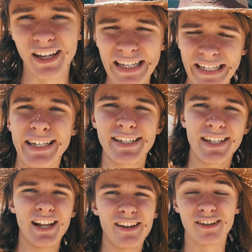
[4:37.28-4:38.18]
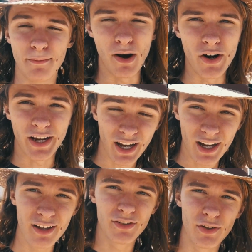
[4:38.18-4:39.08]
day in Latin
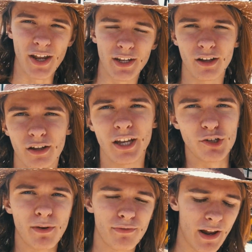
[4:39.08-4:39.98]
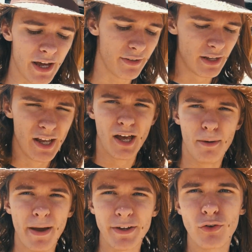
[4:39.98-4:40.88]
America. Tonight I'm gonna catch my flight
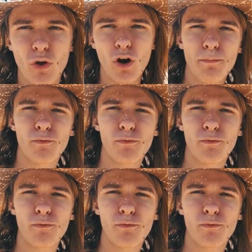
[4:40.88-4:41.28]
back to Europe